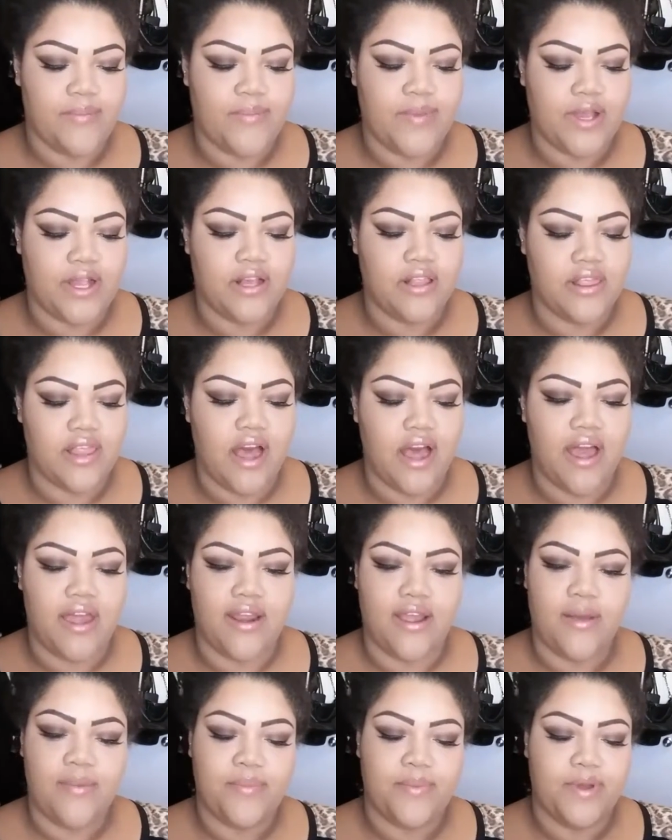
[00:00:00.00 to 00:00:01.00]
pick a lot
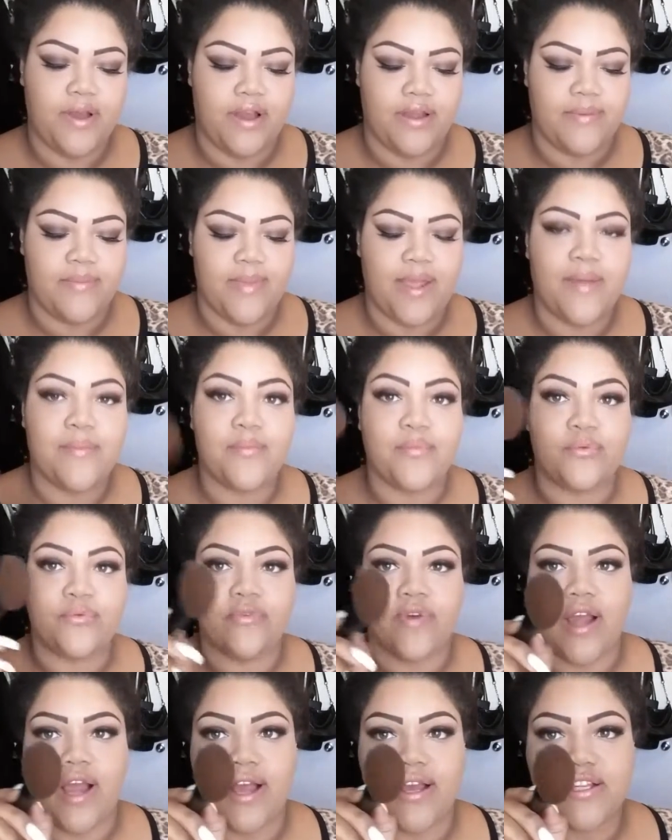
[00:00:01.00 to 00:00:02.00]
up on my
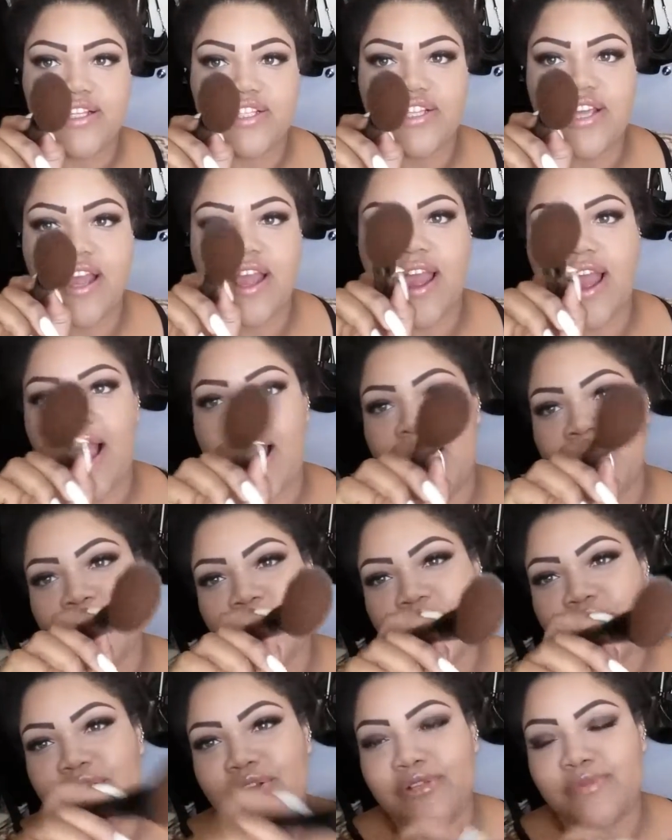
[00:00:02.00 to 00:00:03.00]
brush. I'm
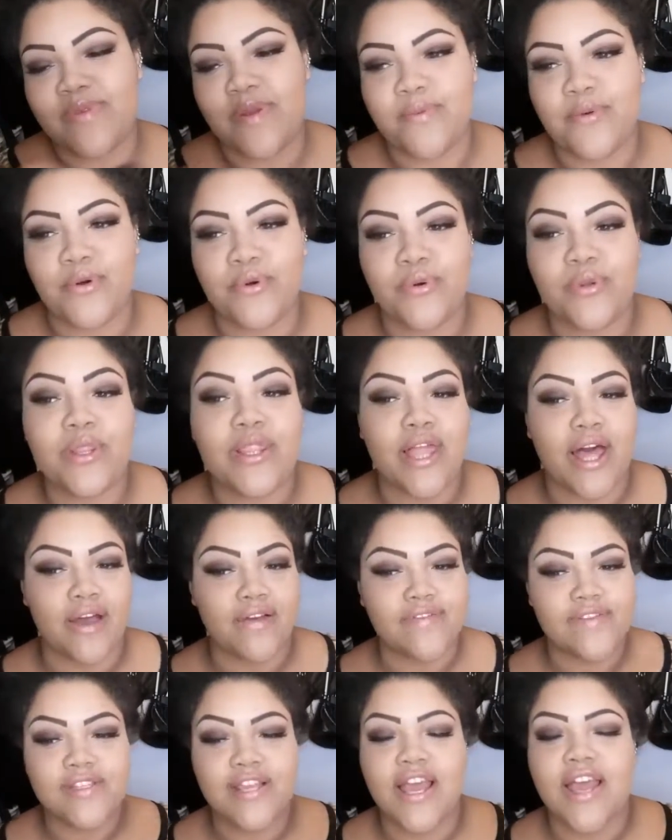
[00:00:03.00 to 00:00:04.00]
one of those people who
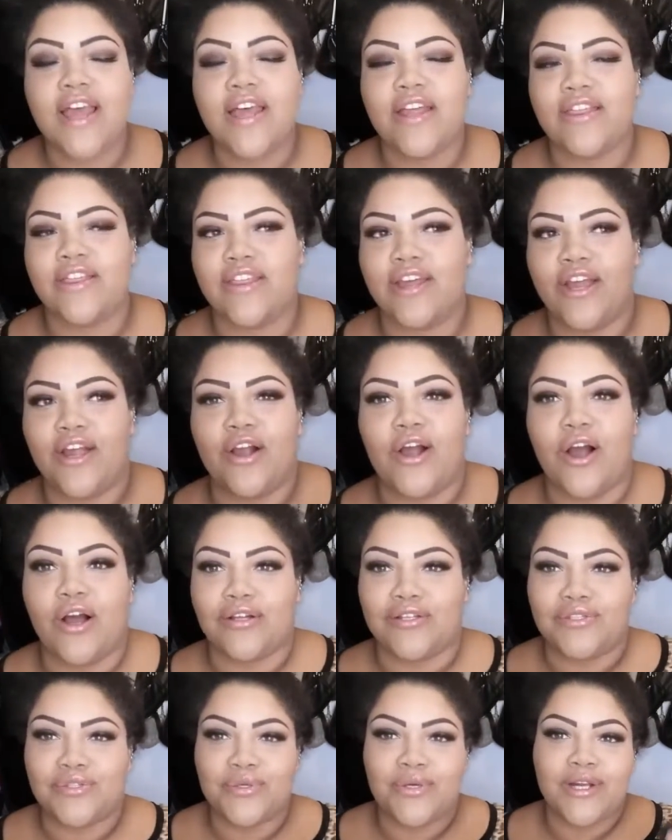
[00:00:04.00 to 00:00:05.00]
loves their
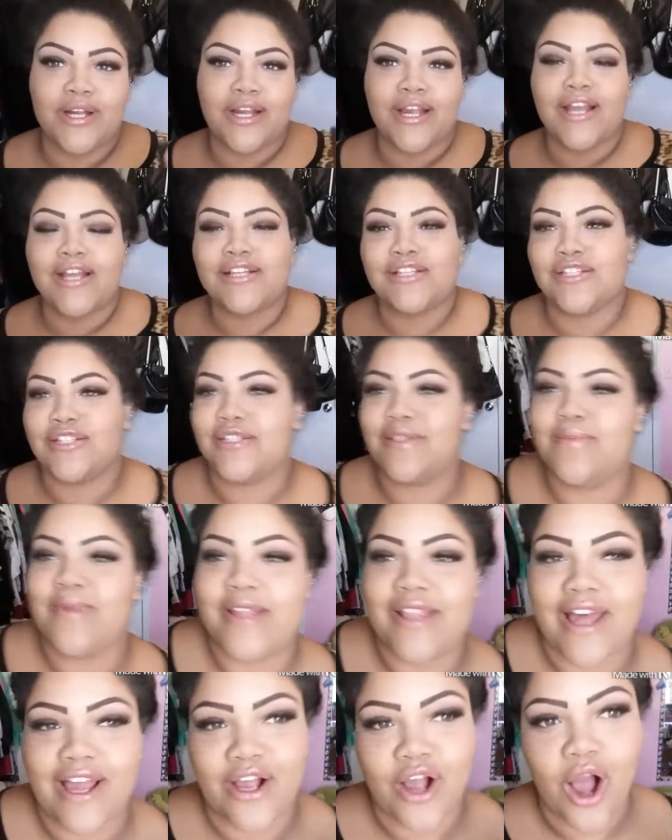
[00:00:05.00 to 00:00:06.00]
contour just to
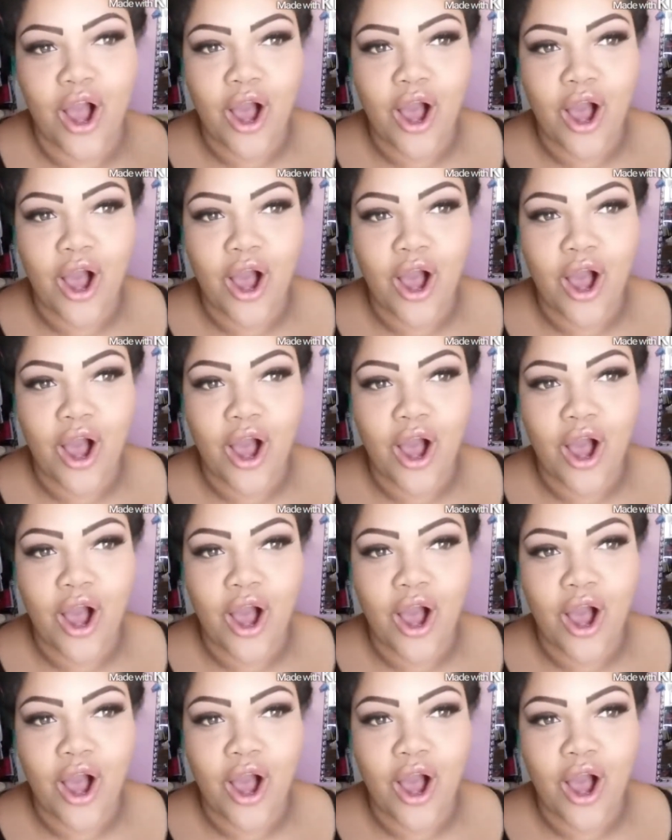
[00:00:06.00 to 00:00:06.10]
be like